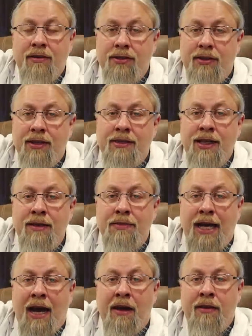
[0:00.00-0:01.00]
So this
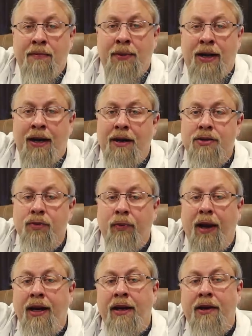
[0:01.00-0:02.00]
comes out of the box,
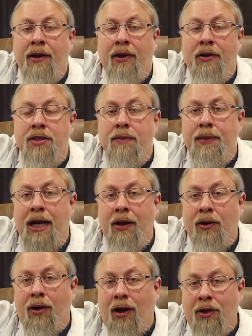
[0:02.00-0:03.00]
ready to go to
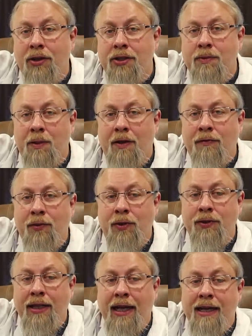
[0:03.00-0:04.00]
power all your twelve
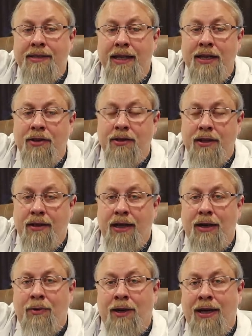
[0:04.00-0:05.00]
volt needs in your D
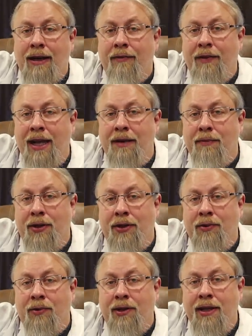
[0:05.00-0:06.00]
I Y, van
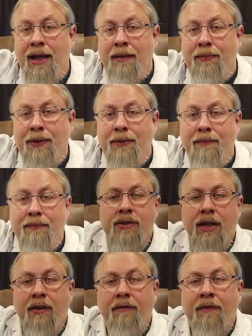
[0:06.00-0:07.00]
build, or camper.
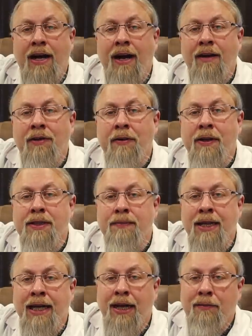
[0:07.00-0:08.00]
So you have five U S
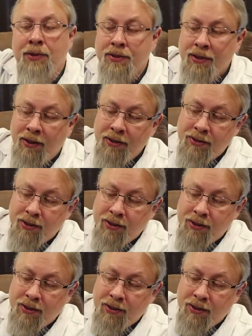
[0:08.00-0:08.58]
B outputs on